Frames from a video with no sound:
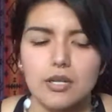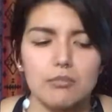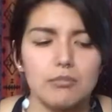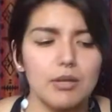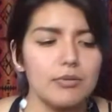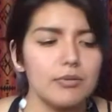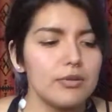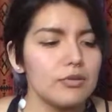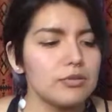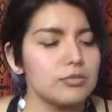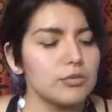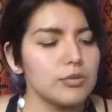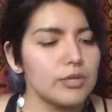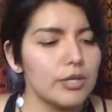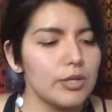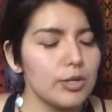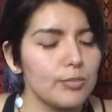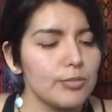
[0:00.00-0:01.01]
Maybe there's one
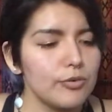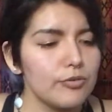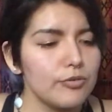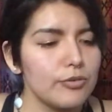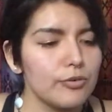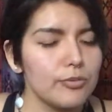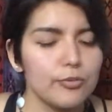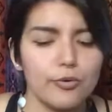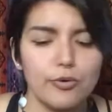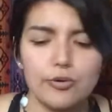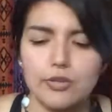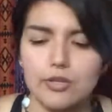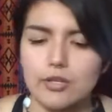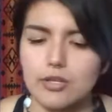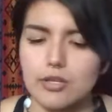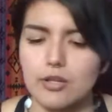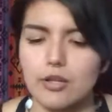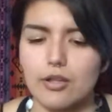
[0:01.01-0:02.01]
that you prefer more
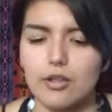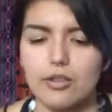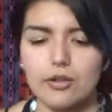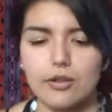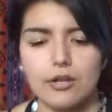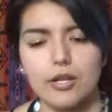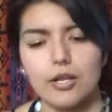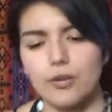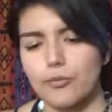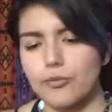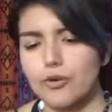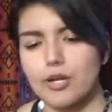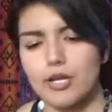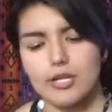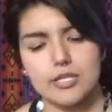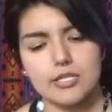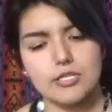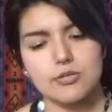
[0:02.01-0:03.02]
than the other, and we'll
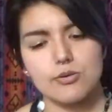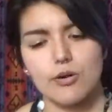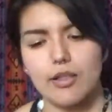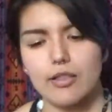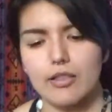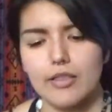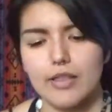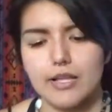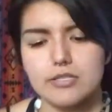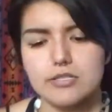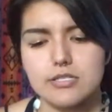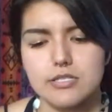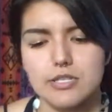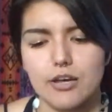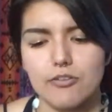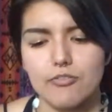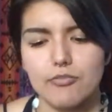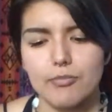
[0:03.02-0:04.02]
get into all of that
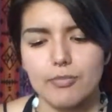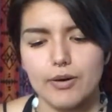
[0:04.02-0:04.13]
stuff.